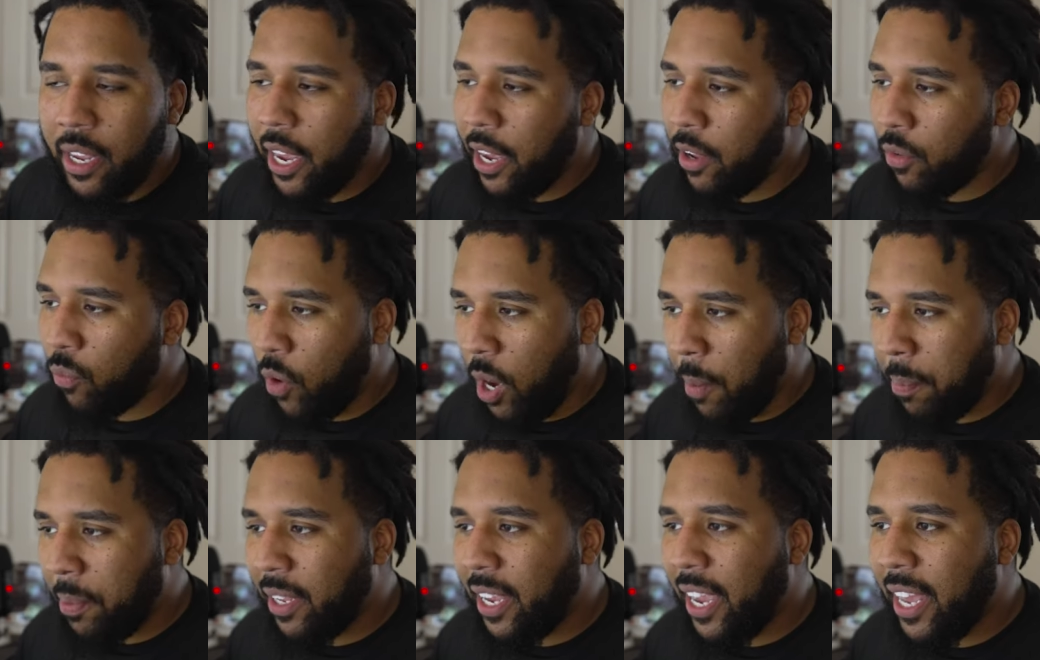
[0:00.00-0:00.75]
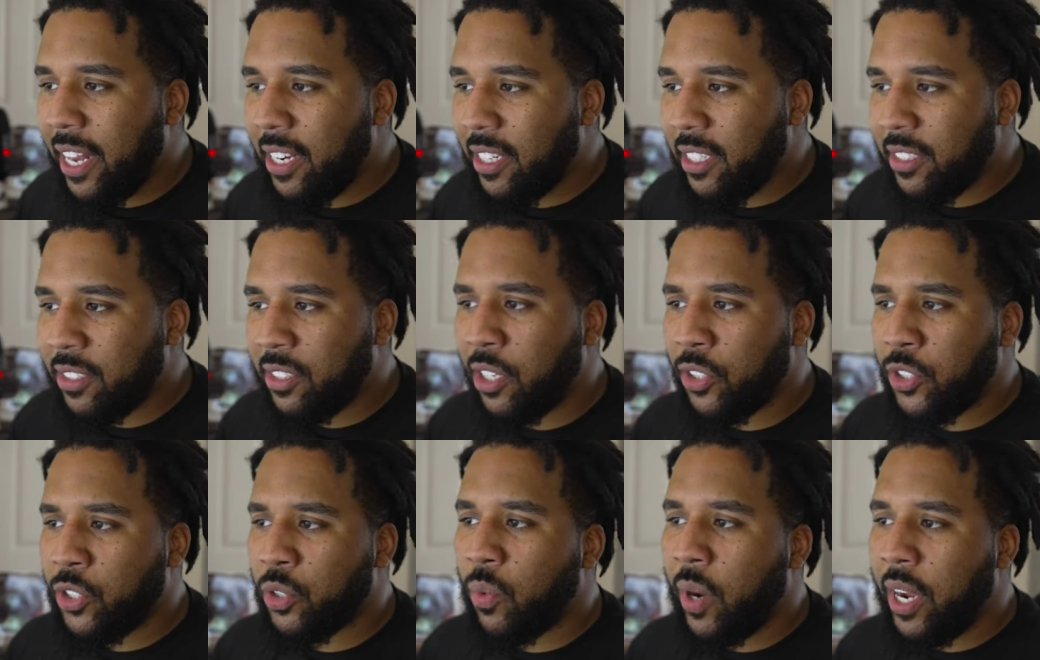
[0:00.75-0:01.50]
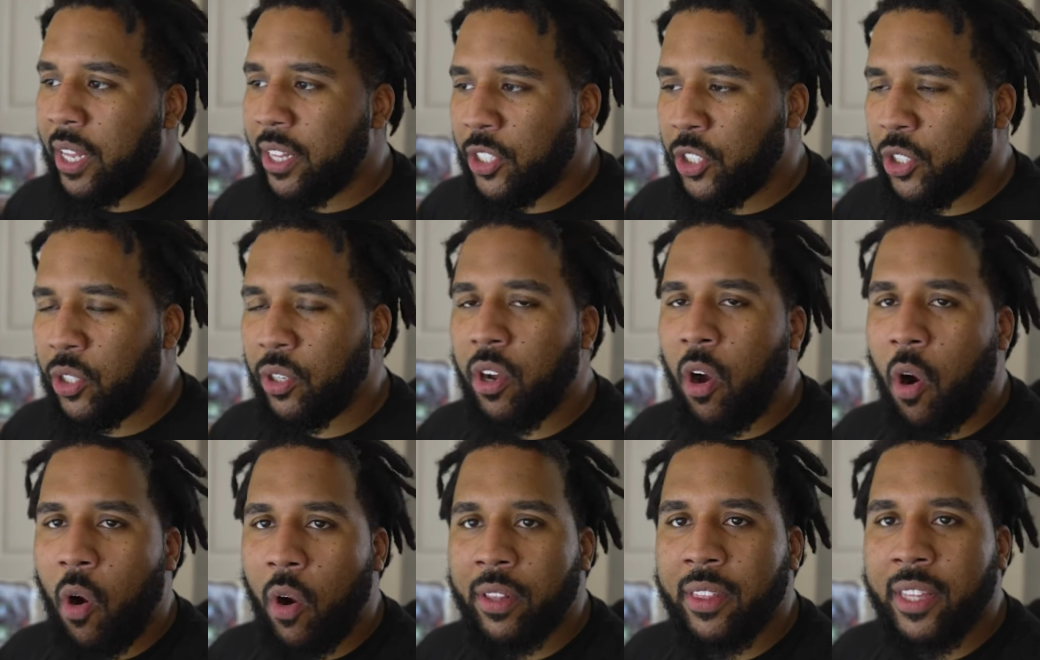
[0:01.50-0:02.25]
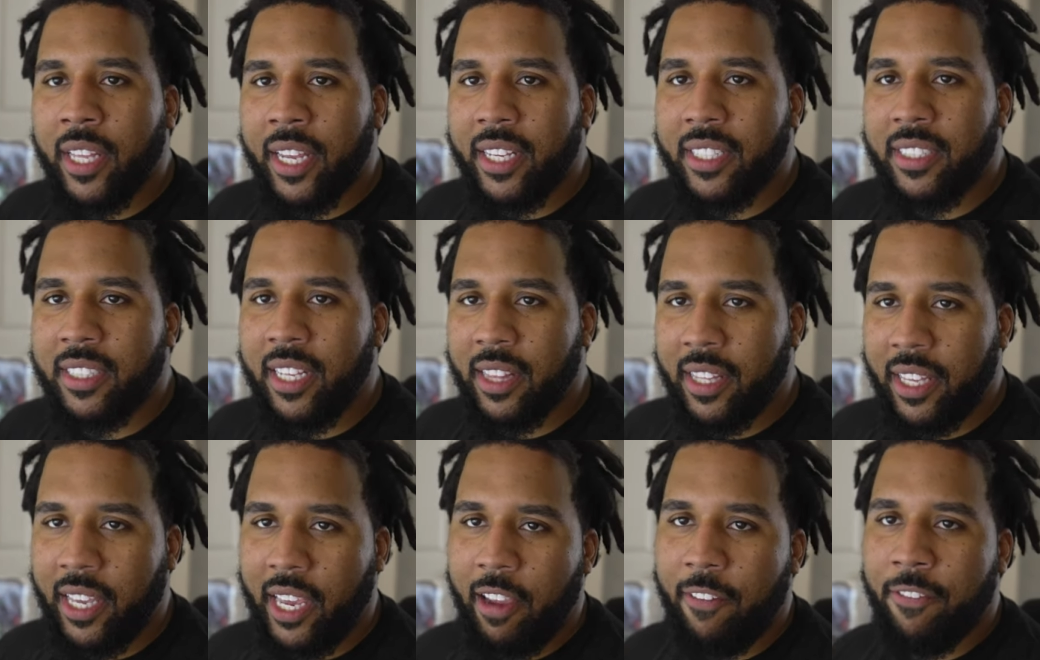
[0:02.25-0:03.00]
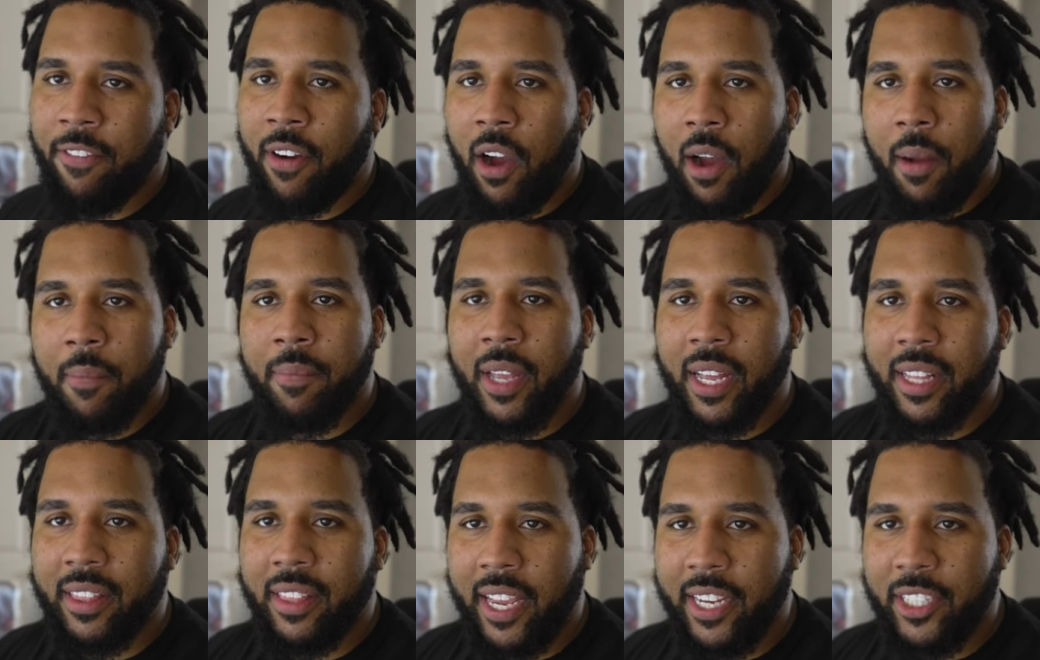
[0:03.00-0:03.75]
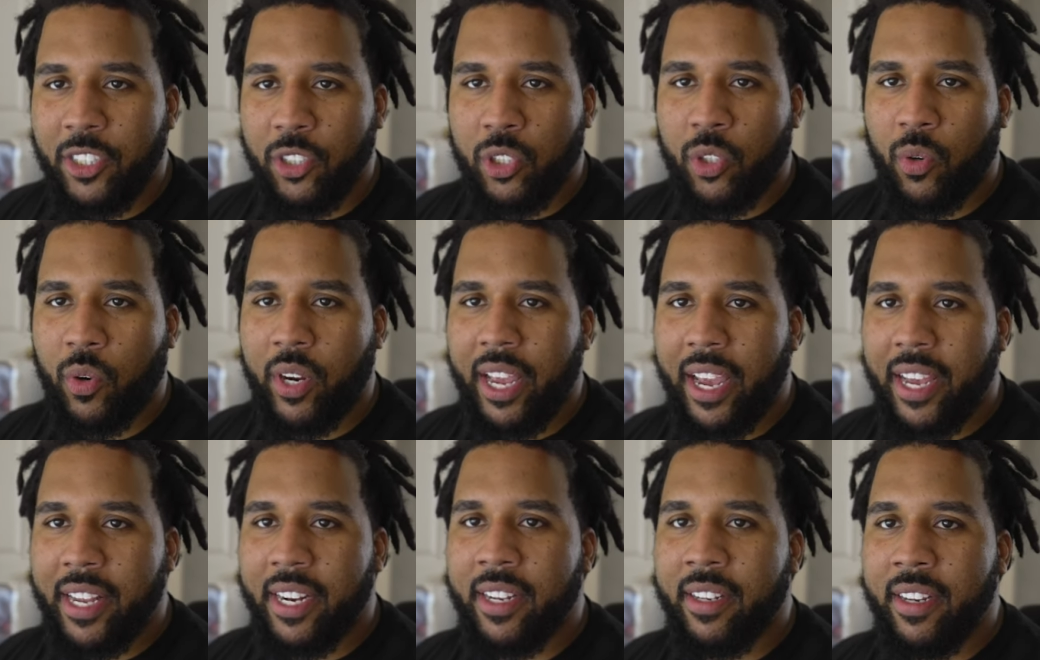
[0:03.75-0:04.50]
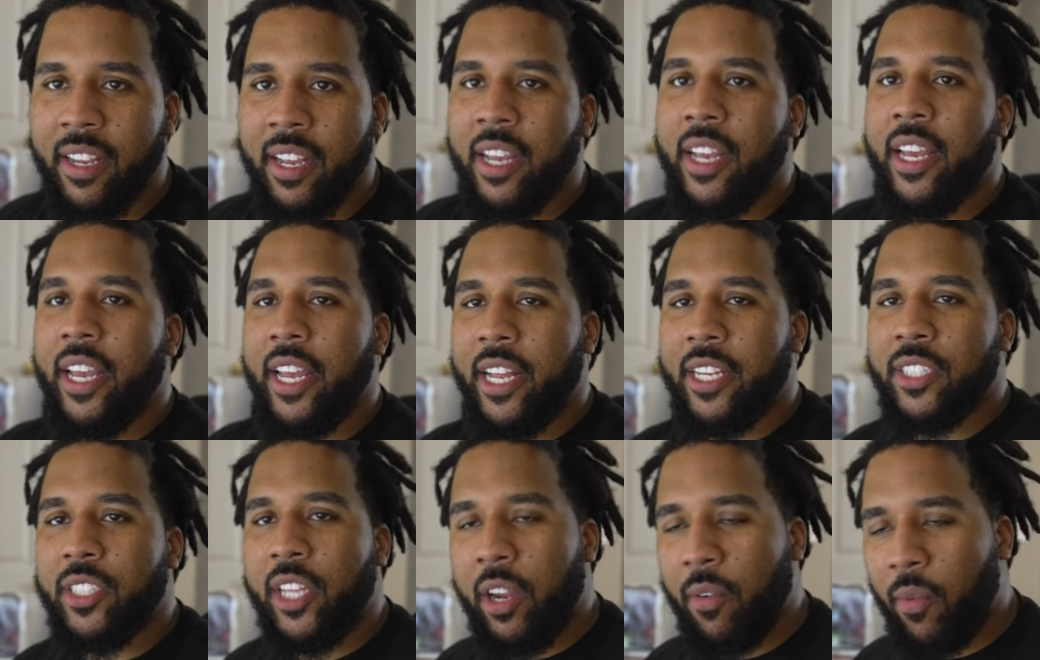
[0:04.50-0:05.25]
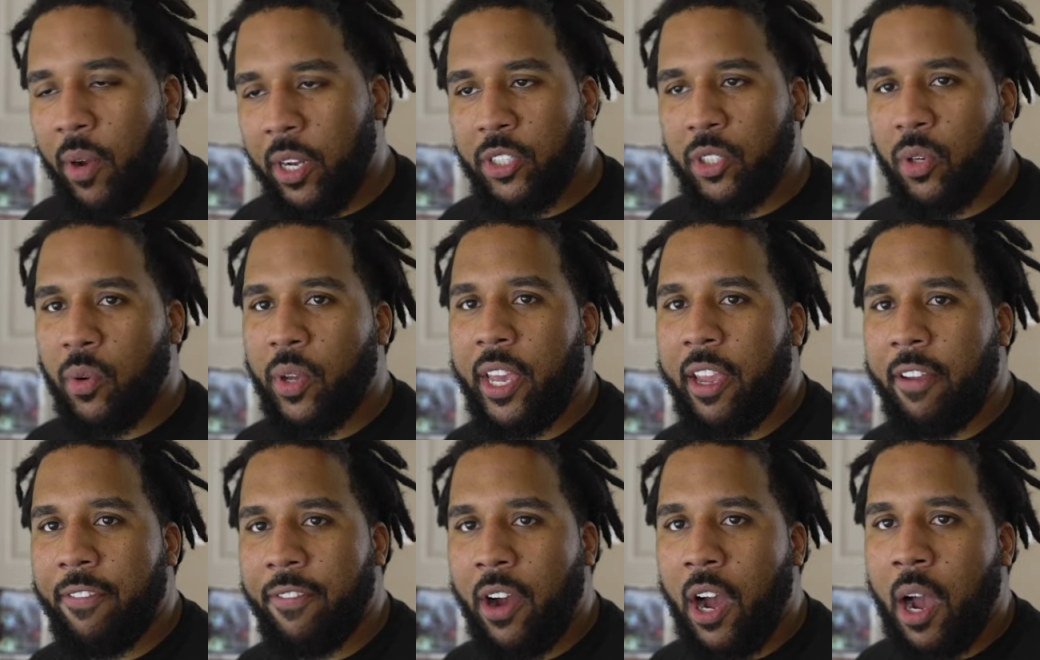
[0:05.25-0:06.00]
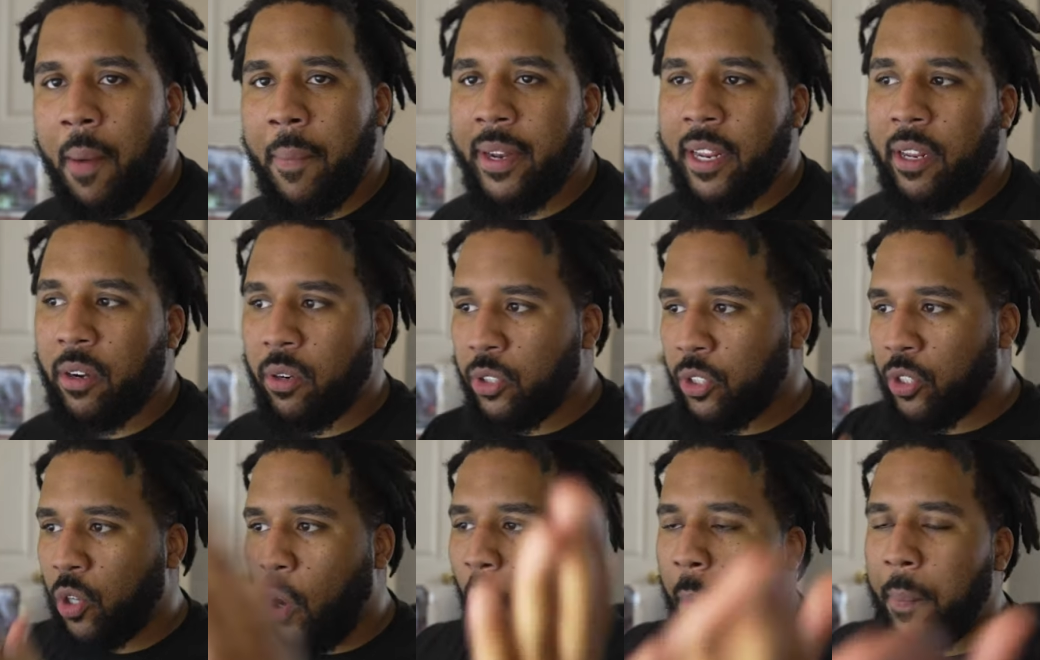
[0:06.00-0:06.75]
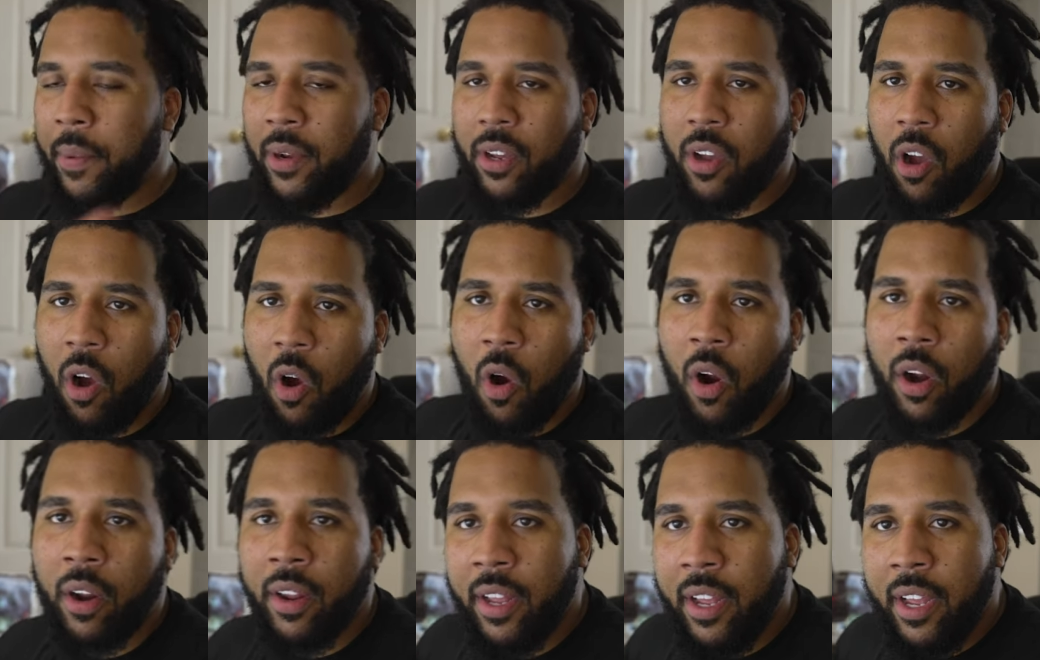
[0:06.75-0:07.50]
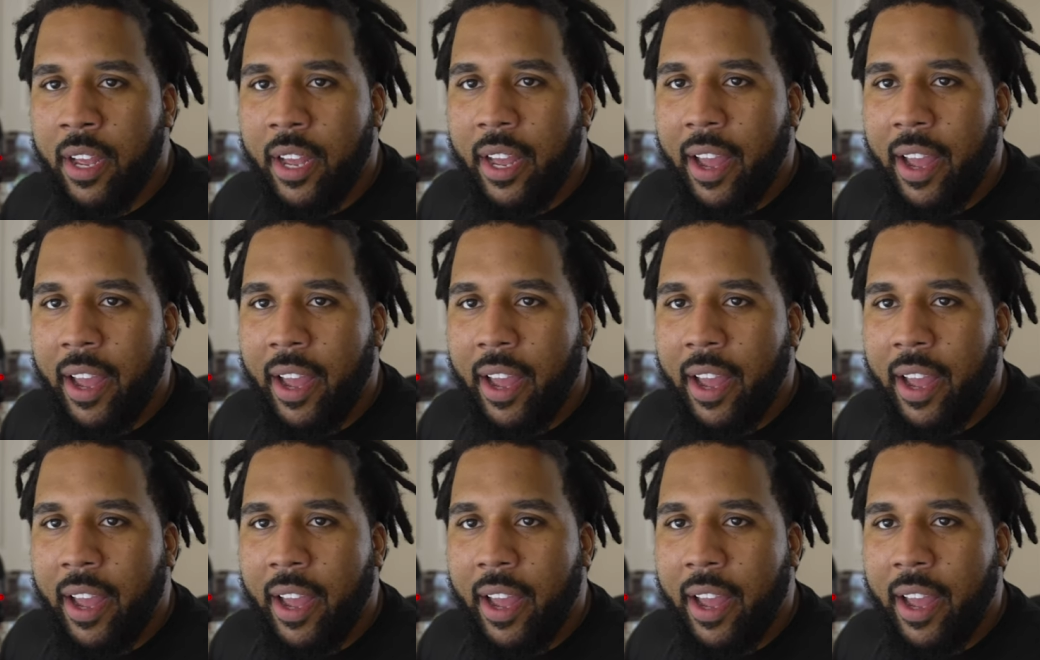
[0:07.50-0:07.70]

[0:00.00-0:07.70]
and replicate it in such a way that your car thinks that the key fob that they just created is the original key fob and it'll just open the car